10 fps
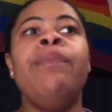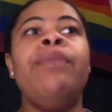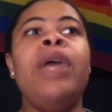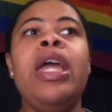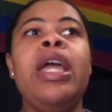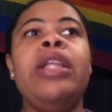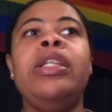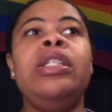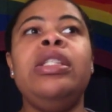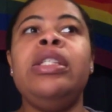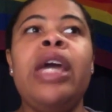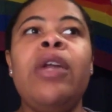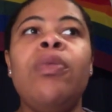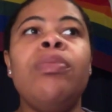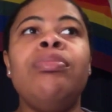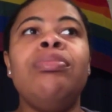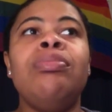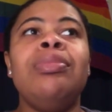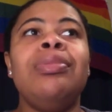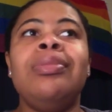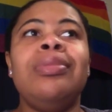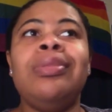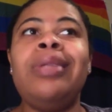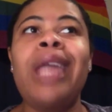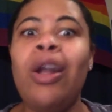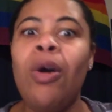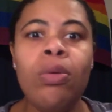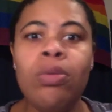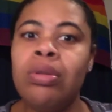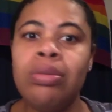And they don't